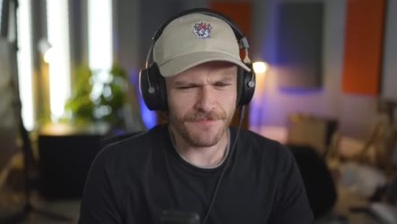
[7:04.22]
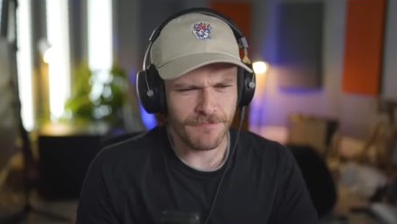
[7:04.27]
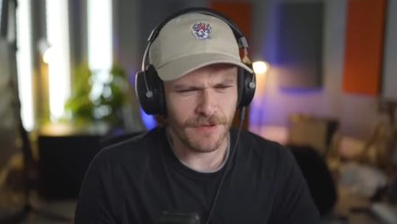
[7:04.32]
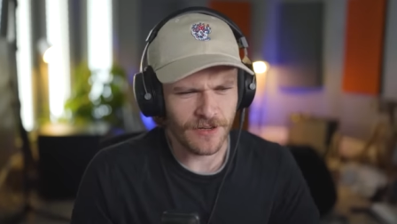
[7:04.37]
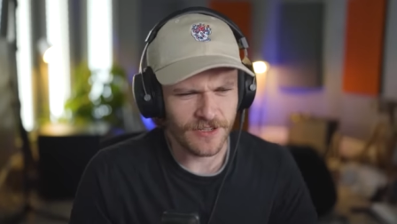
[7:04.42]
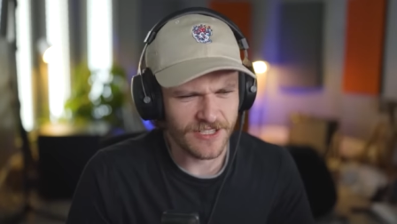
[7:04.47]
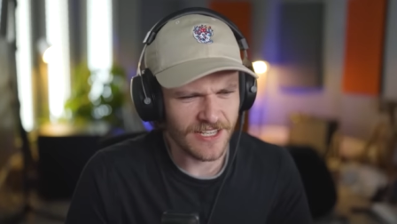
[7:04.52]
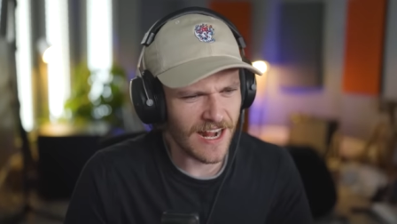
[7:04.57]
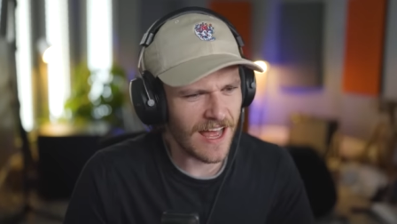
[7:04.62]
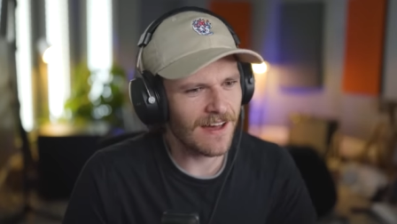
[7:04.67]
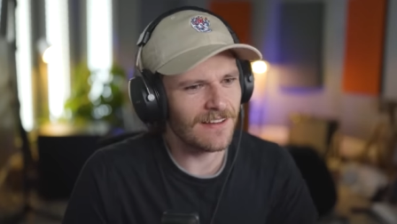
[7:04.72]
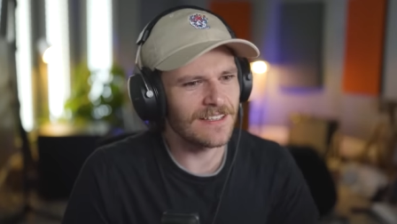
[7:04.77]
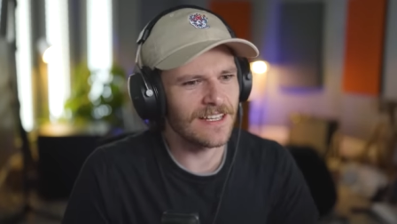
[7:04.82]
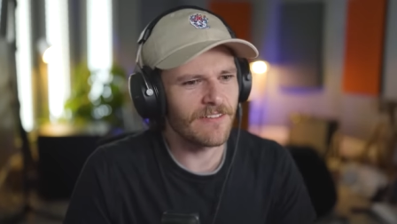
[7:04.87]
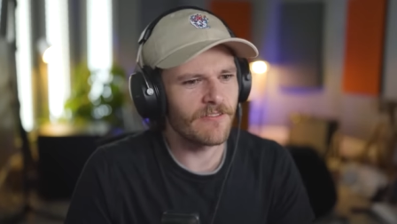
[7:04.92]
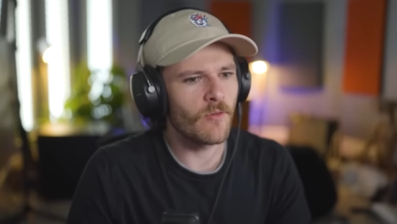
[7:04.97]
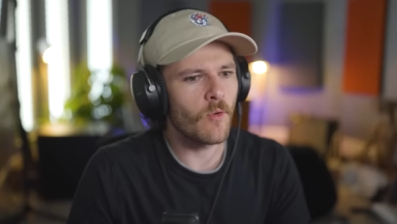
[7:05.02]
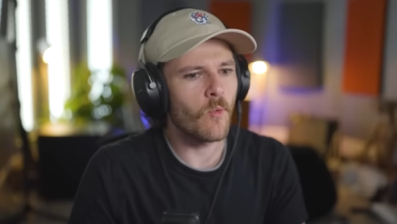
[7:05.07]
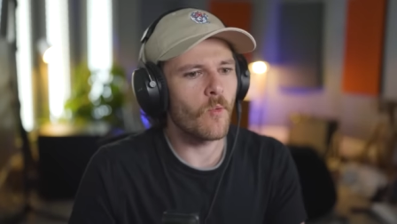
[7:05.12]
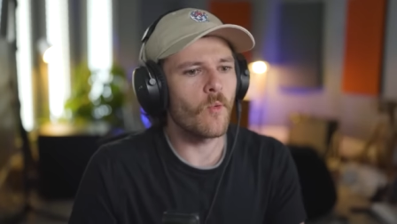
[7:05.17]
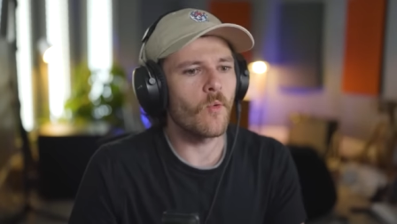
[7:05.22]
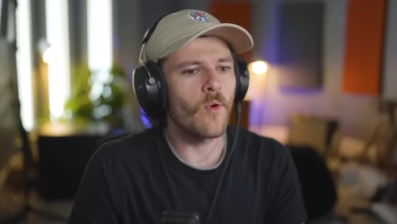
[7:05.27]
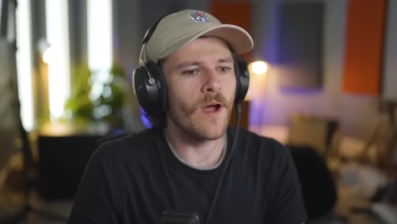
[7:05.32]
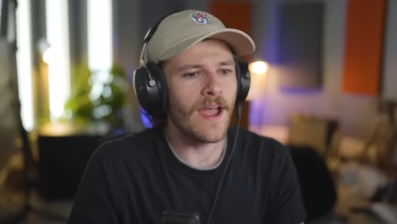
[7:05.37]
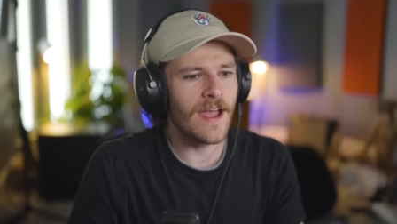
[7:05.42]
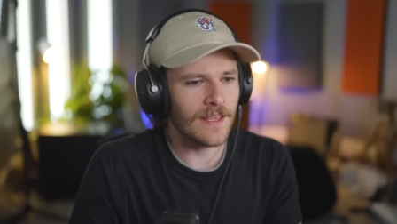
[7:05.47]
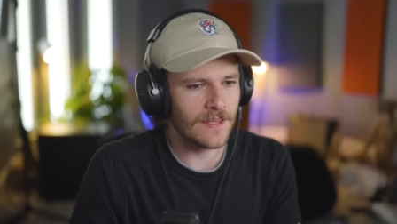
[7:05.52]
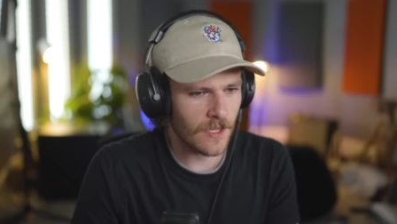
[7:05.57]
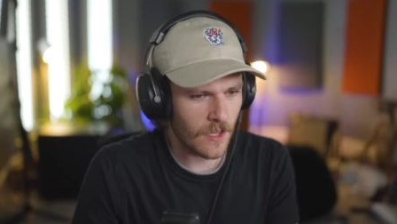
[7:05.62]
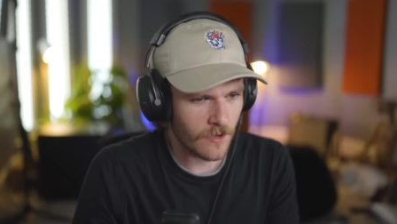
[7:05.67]
bullshit. I'll live
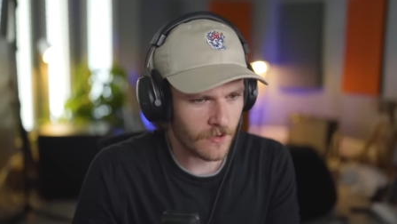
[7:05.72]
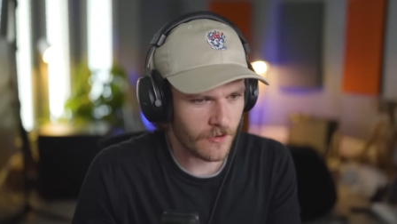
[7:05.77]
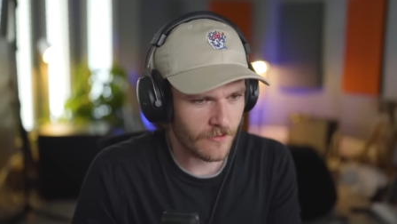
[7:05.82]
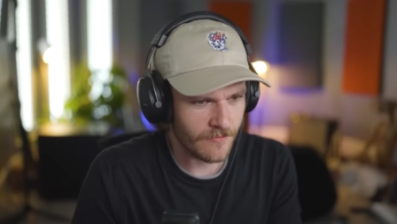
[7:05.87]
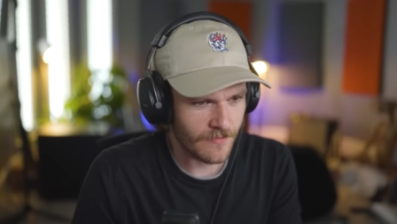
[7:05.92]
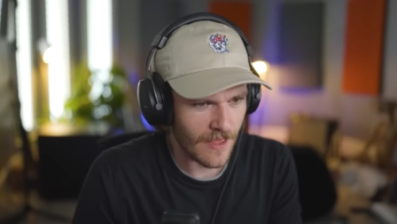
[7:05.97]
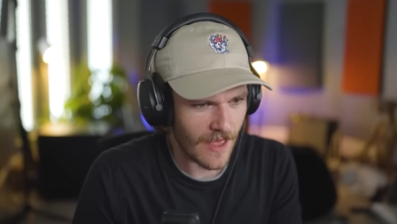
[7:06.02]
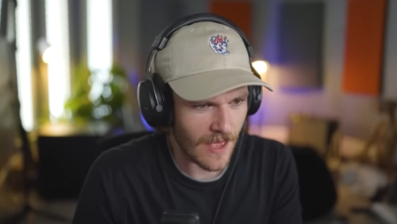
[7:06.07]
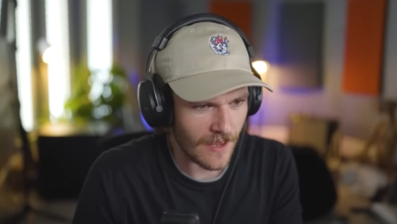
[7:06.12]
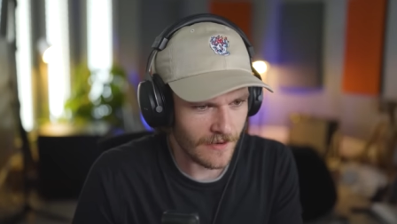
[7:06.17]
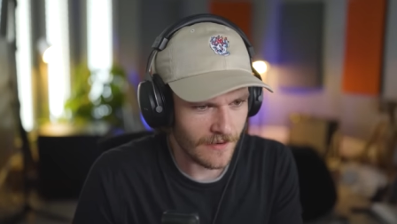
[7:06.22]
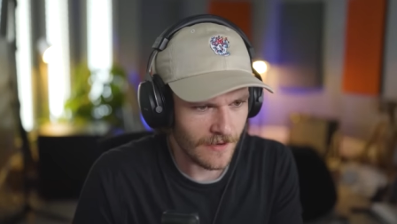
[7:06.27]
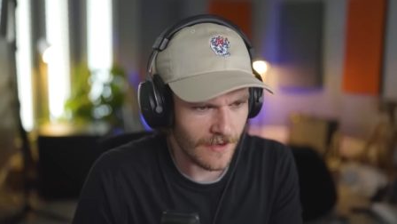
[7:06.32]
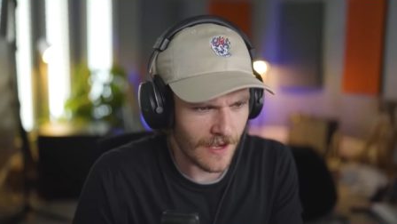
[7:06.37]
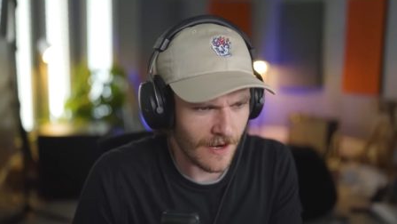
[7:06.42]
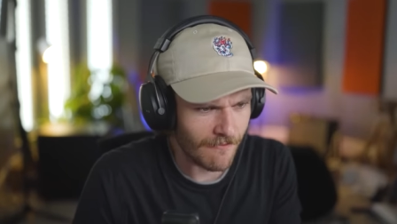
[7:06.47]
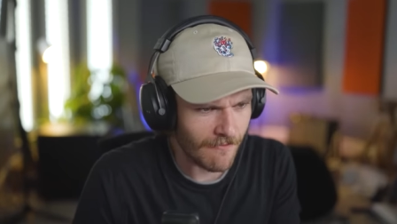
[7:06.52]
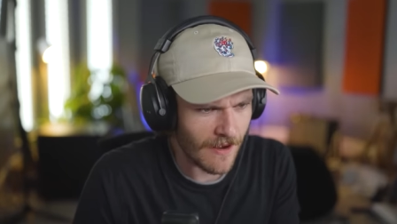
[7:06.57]
way longer than that. All